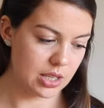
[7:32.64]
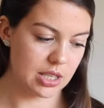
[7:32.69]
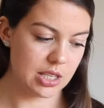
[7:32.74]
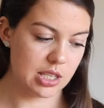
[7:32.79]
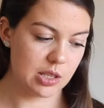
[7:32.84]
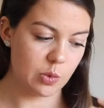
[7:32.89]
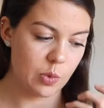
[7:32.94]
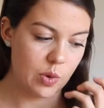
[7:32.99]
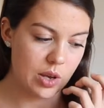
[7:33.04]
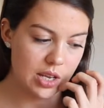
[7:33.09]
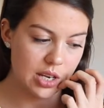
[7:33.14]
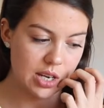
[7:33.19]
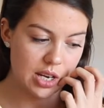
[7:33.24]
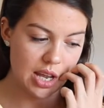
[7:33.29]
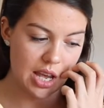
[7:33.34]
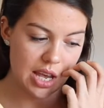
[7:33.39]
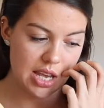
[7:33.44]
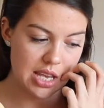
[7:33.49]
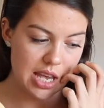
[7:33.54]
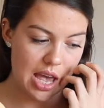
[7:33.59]
this
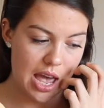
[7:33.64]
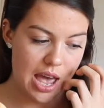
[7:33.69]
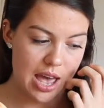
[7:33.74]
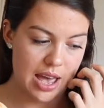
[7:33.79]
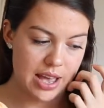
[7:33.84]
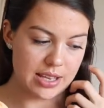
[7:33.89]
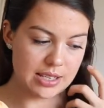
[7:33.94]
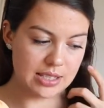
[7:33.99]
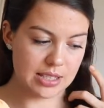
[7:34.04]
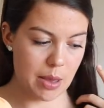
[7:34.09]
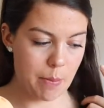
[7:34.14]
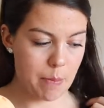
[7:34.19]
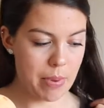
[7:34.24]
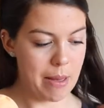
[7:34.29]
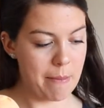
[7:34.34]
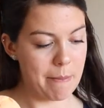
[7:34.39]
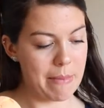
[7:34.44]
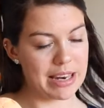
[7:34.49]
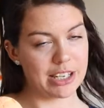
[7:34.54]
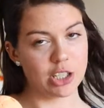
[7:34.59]
one has
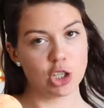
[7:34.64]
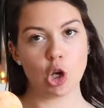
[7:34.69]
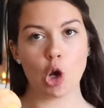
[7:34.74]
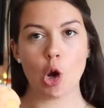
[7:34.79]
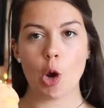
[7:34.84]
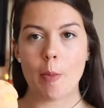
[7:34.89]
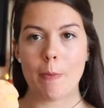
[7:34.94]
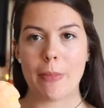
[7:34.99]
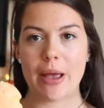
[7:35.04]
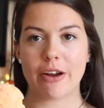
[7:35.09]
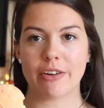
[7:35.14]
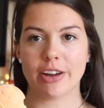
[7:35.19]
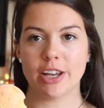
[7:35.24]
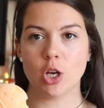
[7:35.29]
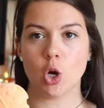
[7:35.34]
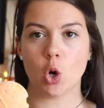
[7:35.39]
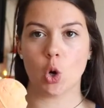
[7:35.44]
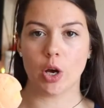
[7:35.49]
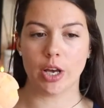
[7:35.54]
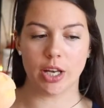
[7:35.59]
pimento
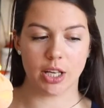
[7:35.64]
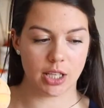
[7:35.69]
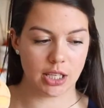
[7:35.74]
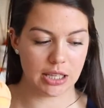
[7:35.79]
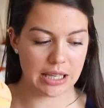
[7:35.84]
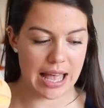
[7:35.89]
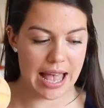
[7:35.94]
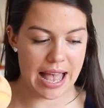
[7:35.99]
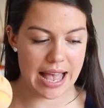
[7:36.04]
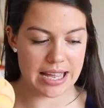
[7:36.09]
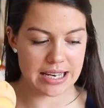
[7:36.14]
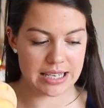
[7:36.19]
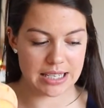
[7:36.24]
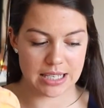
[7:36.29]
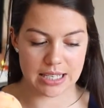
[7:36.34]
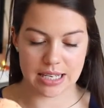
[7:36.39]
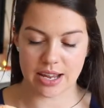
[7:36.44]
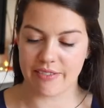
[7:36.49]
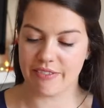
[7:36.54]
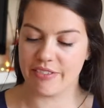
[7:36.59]
berry oil
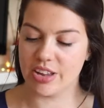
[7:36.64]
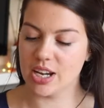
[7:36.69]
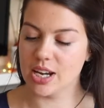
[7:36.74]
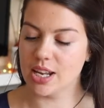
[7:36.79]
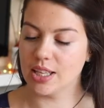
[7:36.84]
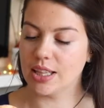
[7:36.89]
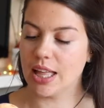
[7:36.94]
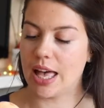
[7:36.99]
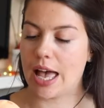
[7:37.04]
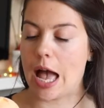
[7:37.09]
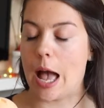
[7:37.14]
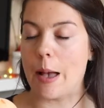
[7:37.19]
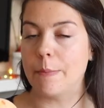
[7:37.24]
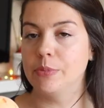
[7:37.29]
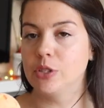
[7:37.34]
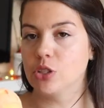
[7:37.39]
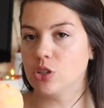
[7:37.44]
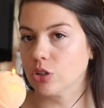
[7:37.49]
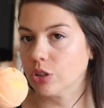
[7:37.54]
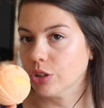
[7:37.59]
and vanilla
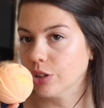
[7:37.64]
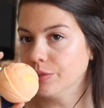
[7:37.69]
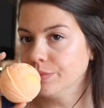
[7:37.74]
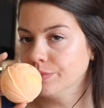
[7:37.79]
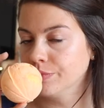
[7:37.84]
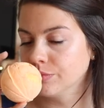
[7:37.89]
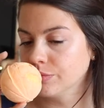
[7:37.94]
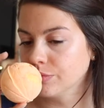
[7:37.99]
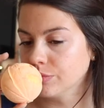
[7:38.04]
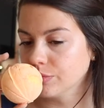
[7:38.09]
absolute.